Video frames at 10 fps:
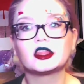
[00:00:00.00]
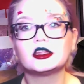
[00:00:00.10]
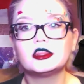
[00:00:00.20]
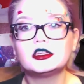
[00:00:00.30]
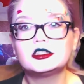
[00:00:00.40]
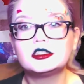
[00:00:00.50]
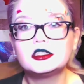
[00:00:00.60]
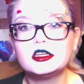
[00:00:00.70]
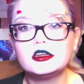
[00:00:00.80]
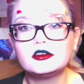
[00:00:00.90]
this is
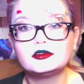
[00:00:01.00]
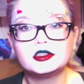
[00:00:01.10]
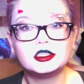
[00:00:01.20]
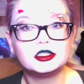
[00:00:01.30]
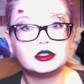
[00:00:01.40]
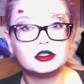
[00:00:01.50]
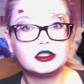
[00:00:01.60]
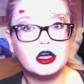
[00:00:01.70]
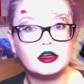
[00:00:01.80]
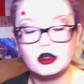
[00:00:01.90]
the official
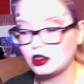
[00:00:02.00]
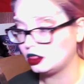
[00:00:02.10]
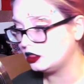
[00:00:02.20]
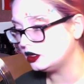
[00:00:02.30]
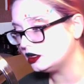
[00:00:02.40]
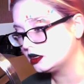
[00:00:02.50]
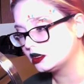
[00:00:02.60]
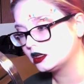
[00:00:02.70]
done look.